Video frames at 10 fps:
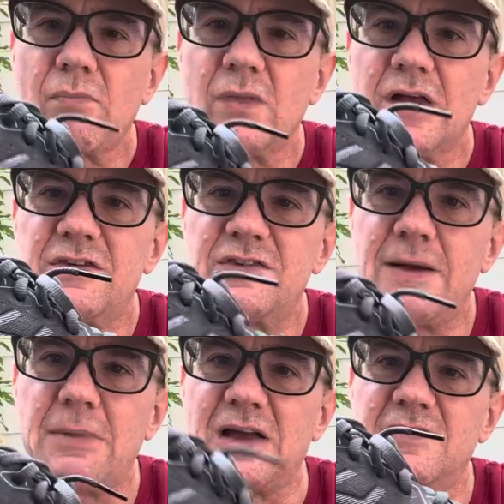It's
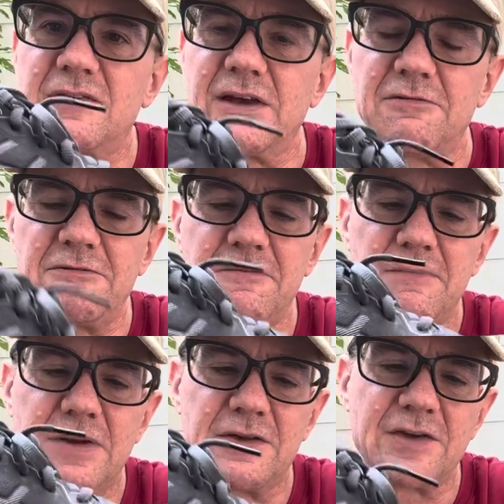semi-stiff.
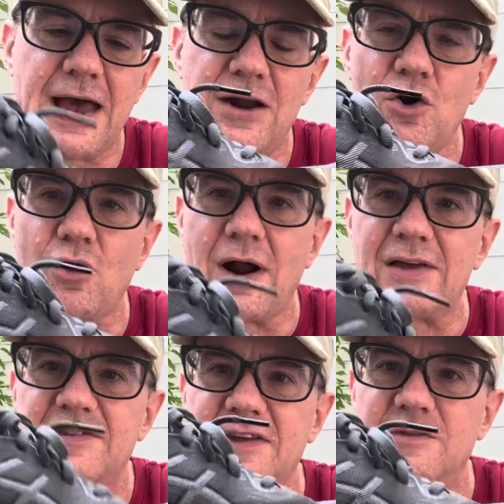It's
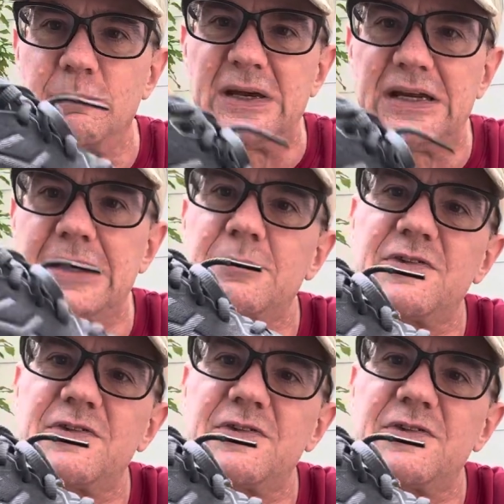categorized as medium